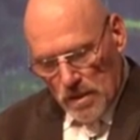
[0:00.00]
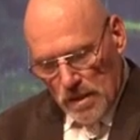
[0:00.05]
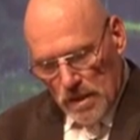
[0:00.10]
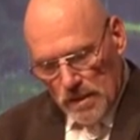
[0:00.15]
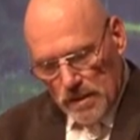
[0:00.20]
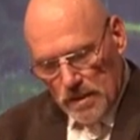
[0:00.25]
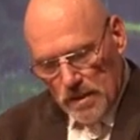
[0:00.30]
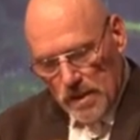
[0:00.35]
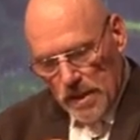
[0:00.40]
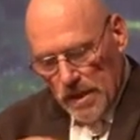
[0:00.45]

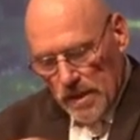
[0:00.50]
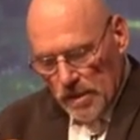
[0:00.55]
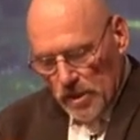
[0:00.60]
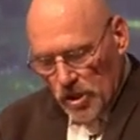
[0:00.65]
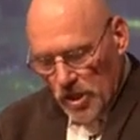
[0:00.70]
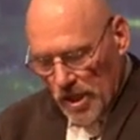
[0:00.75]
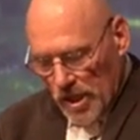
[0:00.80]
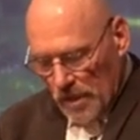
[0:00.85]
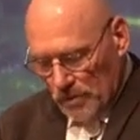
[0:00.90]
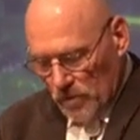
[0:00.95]
Isaiah
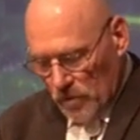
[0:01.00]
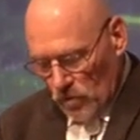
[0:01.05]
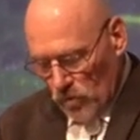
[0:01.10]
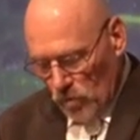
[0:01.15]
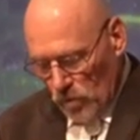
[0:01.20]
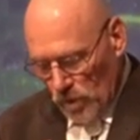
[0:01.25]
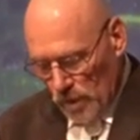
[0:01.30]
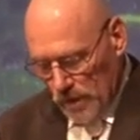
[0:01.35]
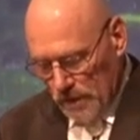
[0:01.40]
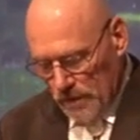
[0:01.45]
chapter
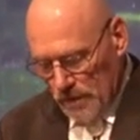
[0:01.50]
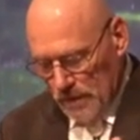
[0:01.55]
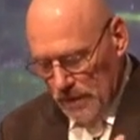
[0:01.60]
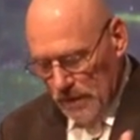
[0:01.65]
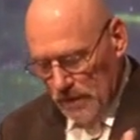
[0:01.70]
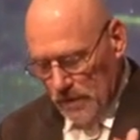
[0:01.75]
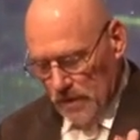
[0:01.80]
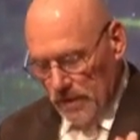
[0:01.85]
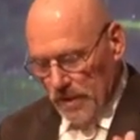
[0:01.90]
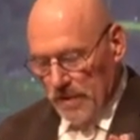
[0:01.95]

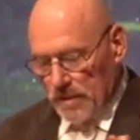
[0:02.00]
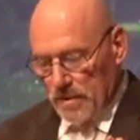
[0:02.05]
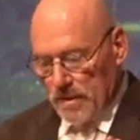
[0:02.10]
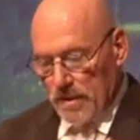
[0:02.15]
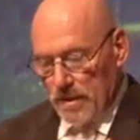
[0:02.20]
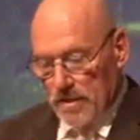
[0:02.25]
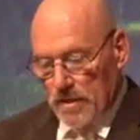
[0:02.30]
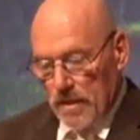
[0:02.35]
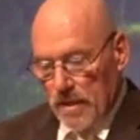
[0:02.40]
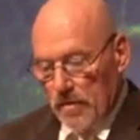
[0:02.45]
1 says
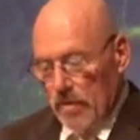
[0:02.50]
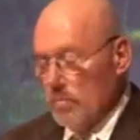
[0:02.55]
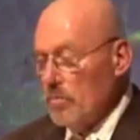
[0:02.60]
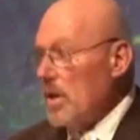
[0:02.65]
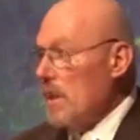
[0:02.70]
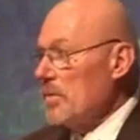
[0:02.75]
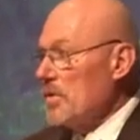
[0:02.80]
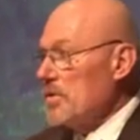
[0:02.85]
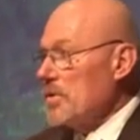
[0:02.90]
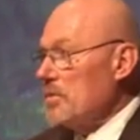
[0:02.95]
this. Now
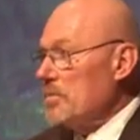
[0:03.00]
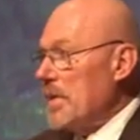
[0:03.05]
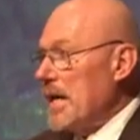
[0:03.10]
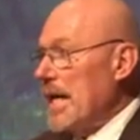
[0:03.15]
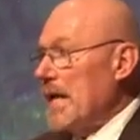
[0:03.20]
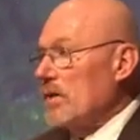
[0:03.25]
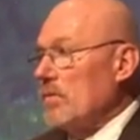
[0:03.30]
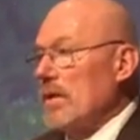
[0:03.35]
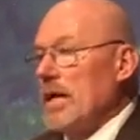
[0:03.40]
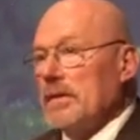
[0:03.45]
remember the
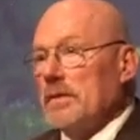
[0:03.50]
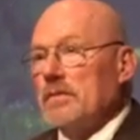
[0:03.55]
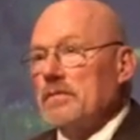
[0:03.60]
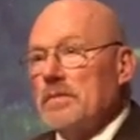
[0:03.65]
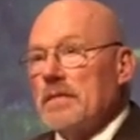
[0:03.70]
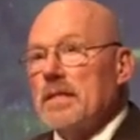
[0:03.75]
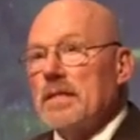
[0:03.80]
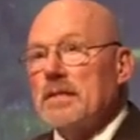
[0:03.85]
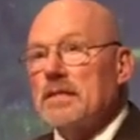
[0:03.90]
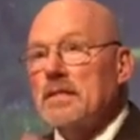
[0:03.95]
background
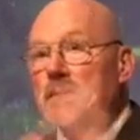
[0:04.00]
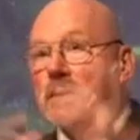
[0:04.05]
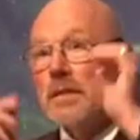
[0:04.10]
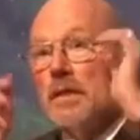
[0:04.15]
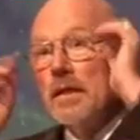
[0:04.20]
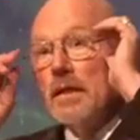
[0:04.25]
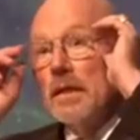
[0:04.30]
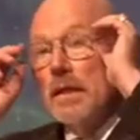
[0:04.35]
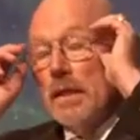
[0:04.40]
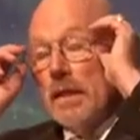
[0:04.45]
of
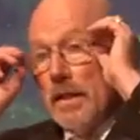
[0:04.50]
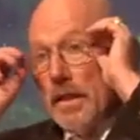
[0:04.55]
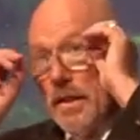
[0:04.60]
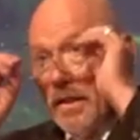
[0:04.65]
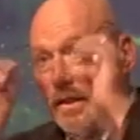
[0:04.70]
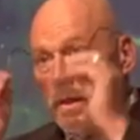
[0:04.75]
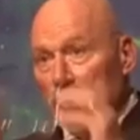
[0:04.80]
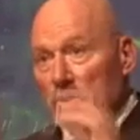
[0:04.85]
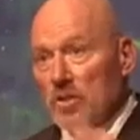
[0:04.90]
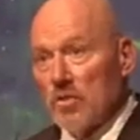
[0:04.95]
this.
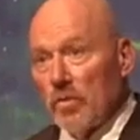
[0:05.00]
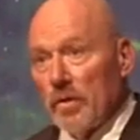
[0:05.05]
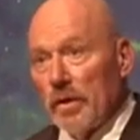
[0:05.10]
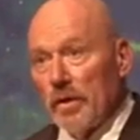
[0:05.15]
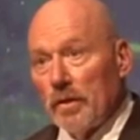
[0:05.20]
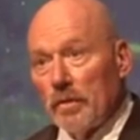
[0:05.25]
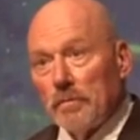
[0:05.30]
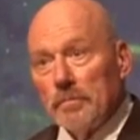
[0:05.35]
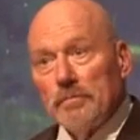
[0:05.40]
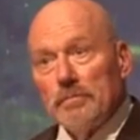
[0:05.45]

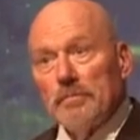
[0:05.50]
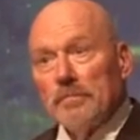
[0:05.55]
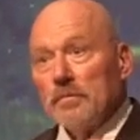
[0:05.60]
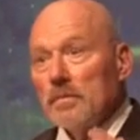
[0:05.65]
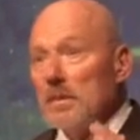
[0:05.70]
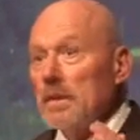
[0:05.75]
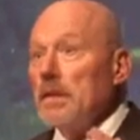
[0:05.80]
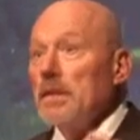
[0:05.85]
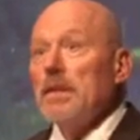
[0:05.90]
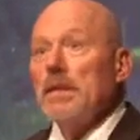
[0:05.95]
Israel
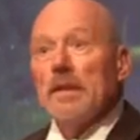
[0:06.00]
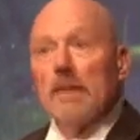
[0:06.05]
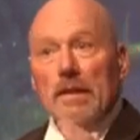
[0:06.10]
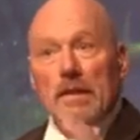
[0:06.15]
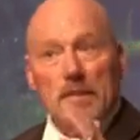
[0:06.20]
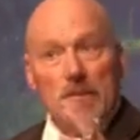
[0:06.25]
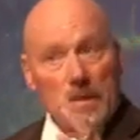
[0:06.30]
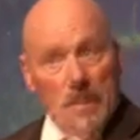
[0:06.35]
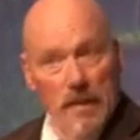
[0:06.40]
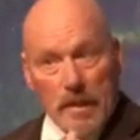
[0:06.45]

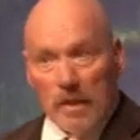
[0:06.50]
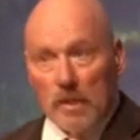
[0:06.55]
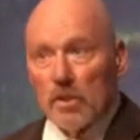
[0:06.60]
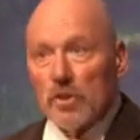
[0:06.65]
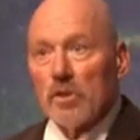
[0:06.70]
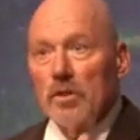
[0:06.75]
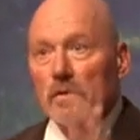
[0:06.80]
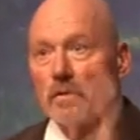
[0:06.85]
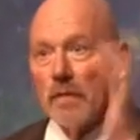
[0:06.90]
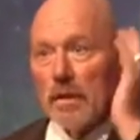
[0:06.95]
is a
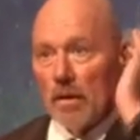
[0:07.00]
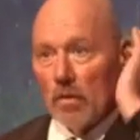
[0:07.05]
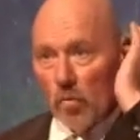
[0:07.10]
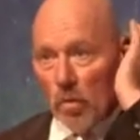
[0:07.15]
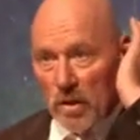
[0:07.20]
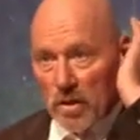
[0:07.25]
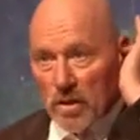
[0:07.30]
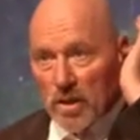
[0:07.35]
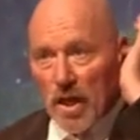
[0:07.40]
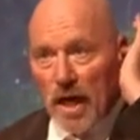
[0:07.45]
nation that
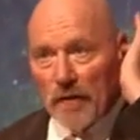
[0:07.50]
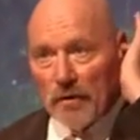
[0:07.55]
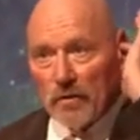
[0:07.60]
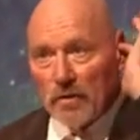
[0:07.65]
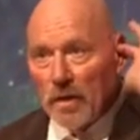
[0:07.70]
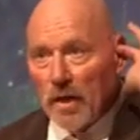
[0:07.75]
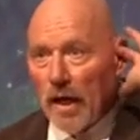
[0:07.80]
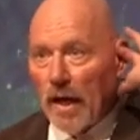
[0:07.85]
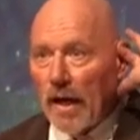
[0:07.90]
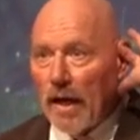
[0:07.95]
once
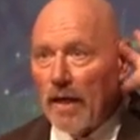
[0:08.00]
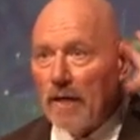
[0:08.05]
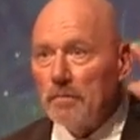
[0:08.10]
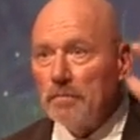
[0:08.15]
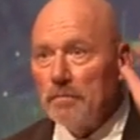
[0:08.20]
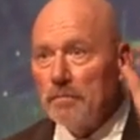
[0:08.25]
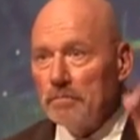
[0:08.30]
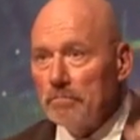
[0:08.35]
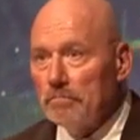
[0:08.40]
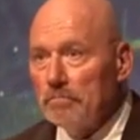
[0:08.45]
honored
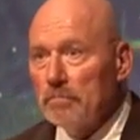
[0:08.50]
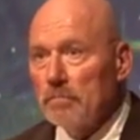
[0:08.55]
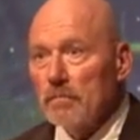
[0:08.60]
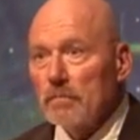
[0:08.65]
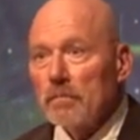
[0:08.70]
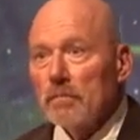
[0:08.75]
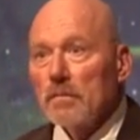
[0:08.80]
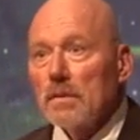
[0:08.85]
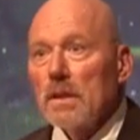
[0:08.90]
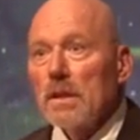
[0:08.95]
God.
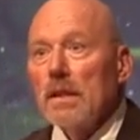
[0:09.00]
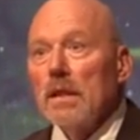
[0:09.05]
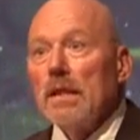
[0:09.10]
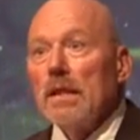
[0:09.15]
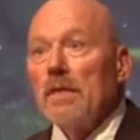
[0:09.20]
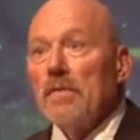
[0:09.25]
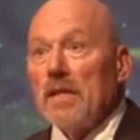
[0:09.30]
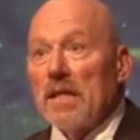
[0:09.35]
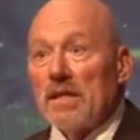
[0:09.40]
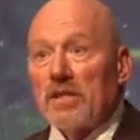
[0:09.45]

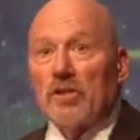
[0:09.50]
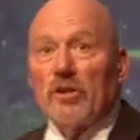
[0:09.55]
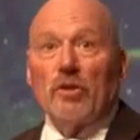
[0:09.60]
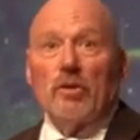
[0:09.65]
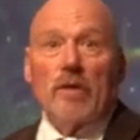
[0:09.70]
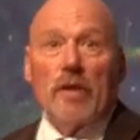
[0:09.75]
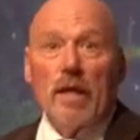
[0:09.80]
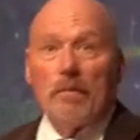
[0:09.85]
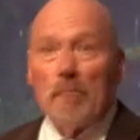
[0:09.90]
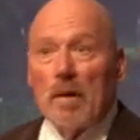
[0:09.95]
They
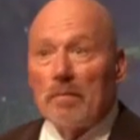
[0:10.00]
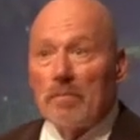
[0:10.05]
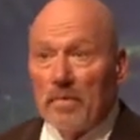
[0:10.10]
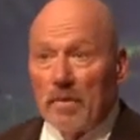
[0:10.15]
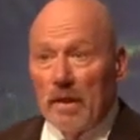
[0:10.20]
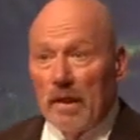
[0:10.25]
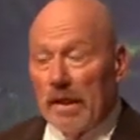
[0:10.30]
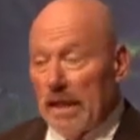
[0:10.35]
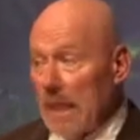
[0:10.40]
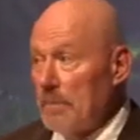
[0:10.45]
still kept
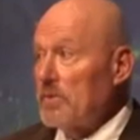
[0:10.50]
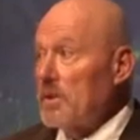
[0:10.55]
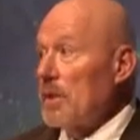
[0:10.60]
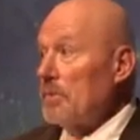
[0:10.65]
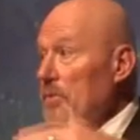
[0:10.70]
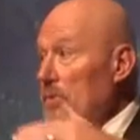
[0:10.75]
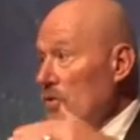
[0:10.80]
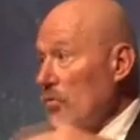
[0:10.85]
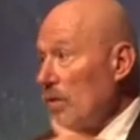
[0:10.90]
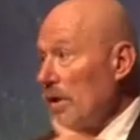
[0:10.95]

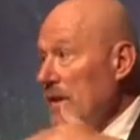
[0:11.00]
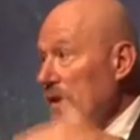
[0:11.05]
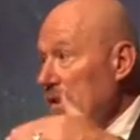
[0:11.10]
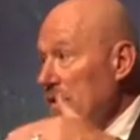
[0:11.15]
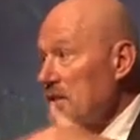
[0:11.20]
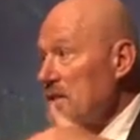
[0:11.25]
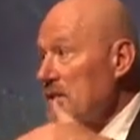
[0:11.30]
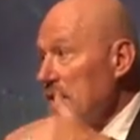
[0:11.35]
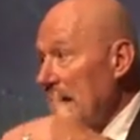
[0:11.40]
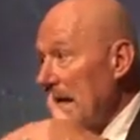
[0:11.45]
up their
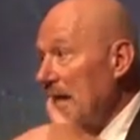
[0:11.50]
religious